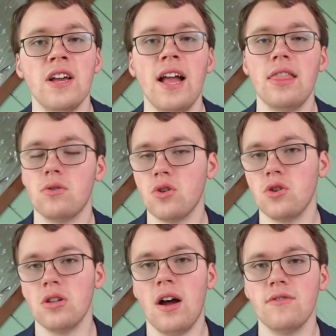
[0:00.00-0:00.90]
And there was
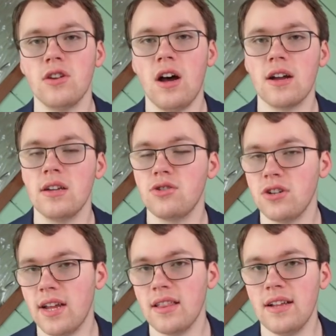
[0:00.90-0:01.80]
also a lot of talk at the
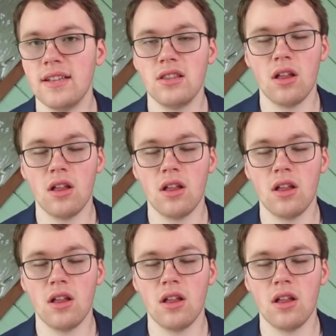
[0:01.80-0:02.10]
trade deadline that